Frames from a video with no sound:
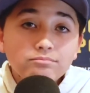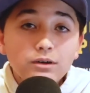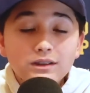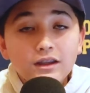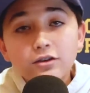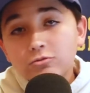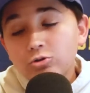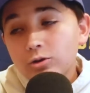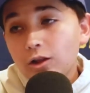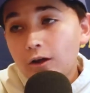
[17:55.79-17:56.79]
But they took
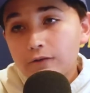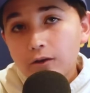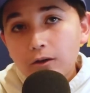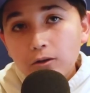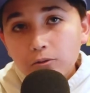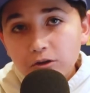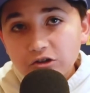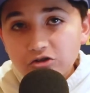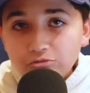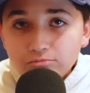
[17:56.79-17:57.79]
Jordan Love,
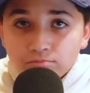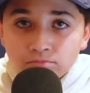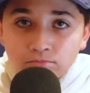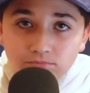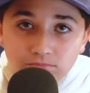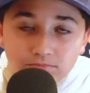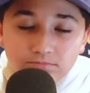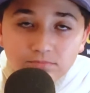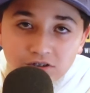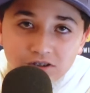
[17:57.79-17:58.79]
which
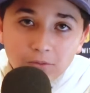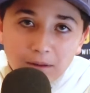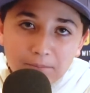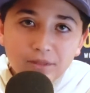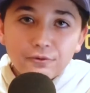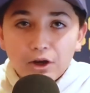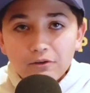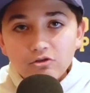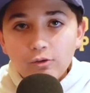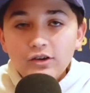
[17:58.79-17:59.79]
still might be the
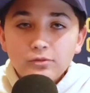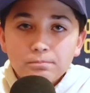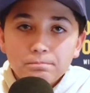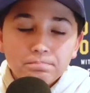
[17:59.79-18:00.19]
right choice.